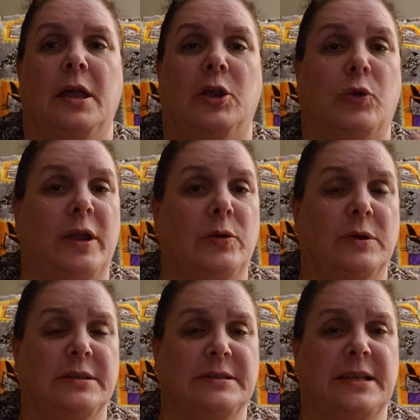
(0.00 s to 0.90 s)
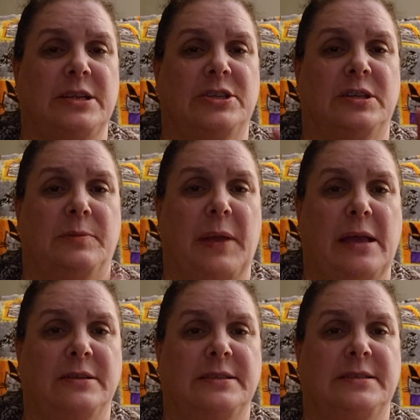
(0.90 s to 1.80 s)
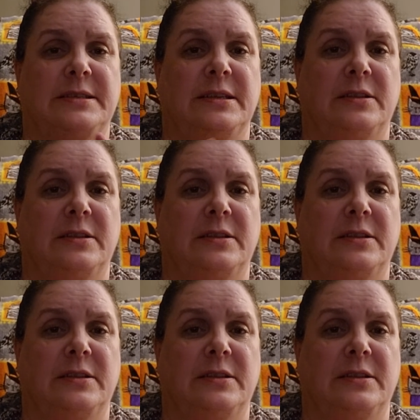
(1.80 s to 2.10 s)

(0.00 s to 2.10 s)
great organization in Powell, Tennessee,